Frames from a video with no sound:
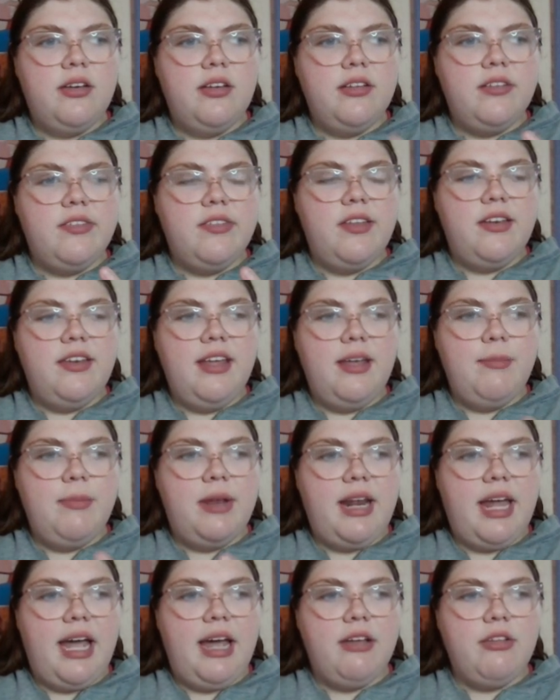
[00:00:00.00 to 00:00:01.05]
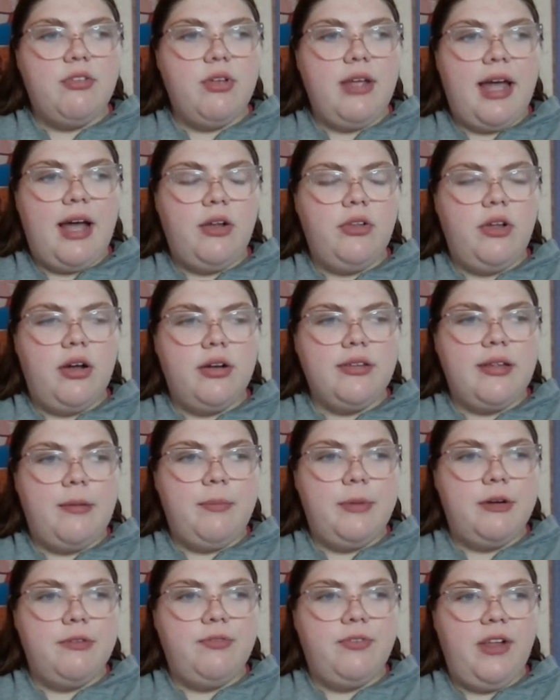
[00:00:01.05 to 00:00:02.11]
does the demon ask how long they've
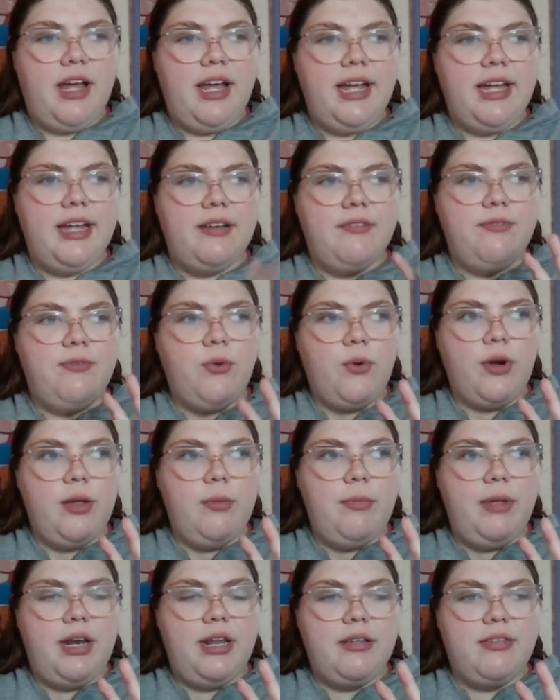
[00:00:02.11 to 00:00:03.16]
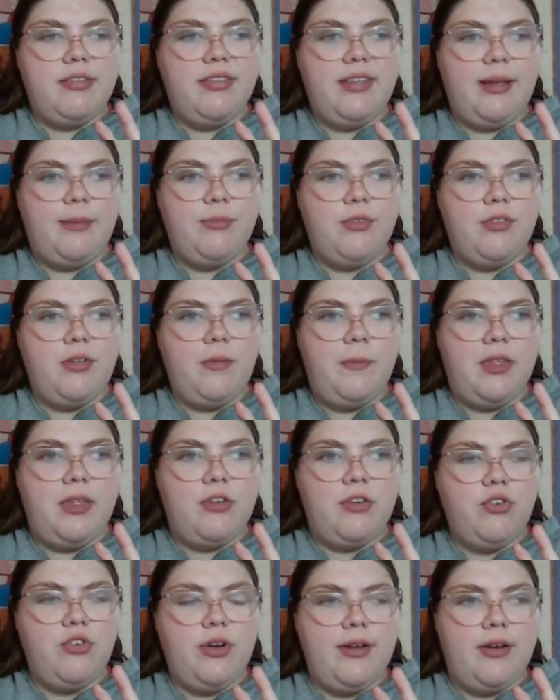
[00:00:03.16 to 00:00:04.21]
been flying, and 40 minutes seems to be
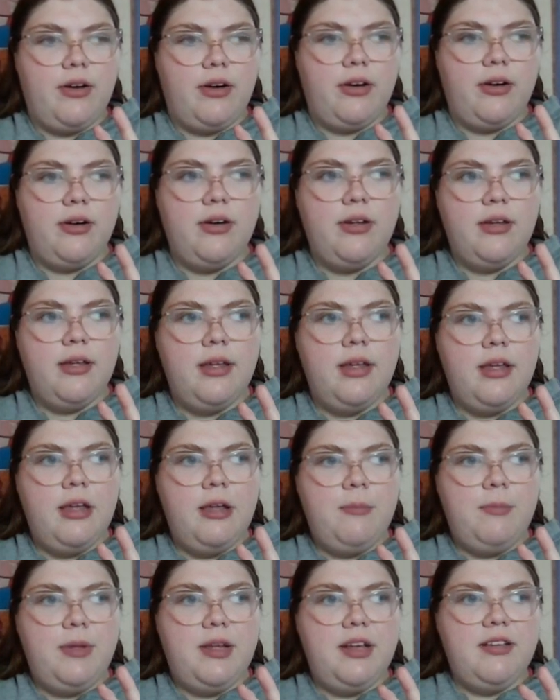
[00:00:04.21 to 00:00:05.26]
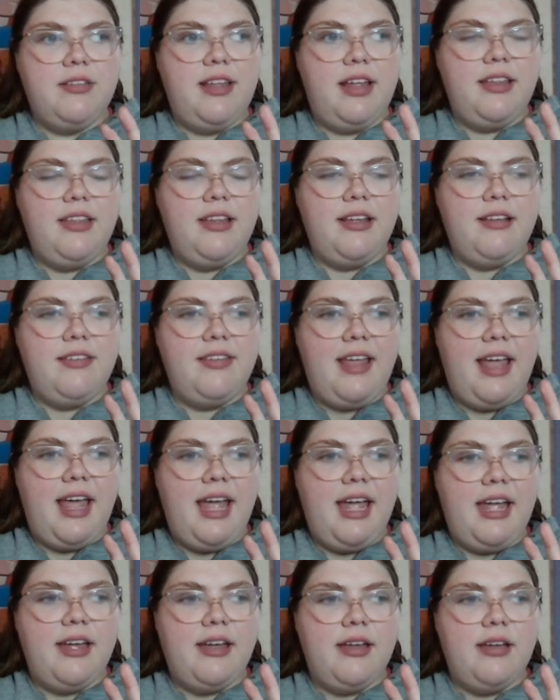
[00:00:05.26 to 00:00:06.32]
the trigger? Because then they
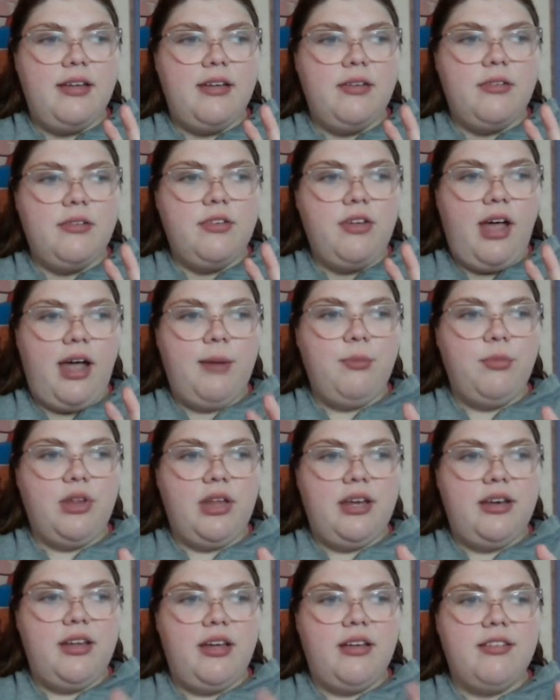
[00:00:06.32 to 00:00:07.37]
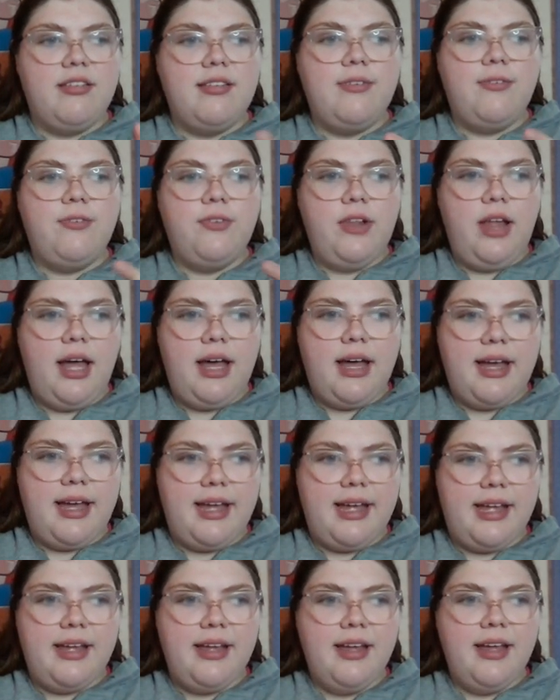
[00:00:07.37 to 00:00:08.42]
say time really does
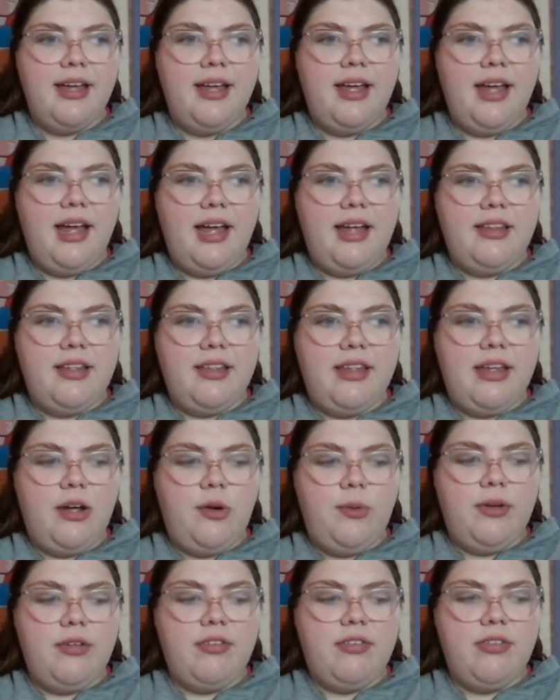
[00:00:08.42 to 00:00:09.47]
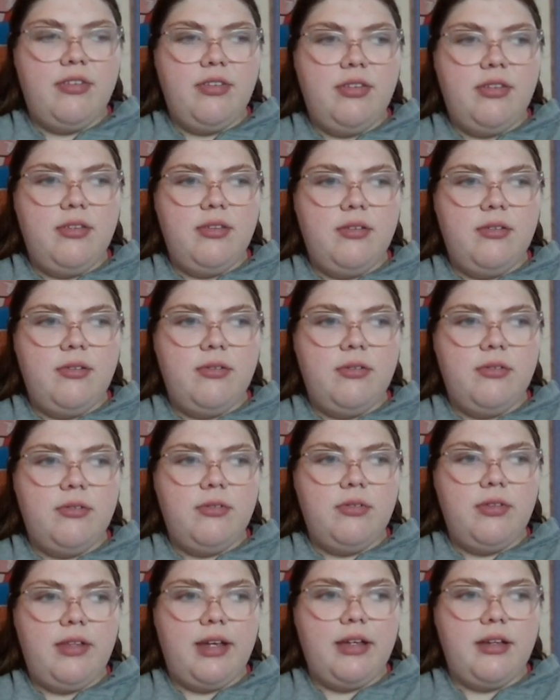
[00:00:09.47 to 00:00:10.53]
fly, and then they always,
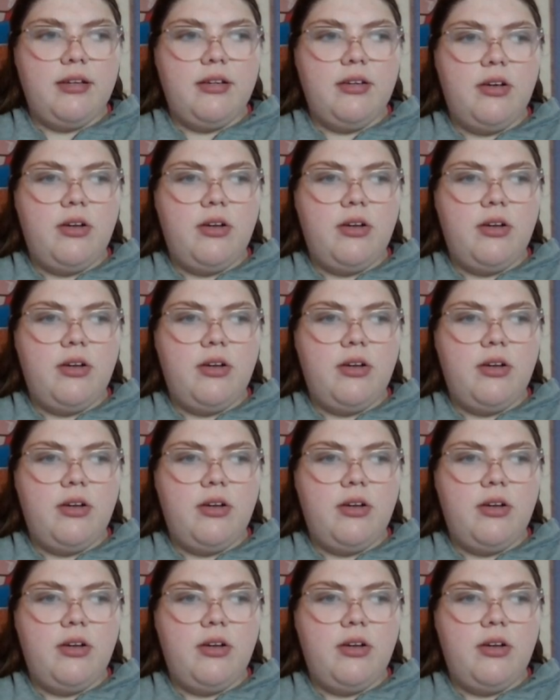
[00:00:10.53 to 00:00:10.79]
like,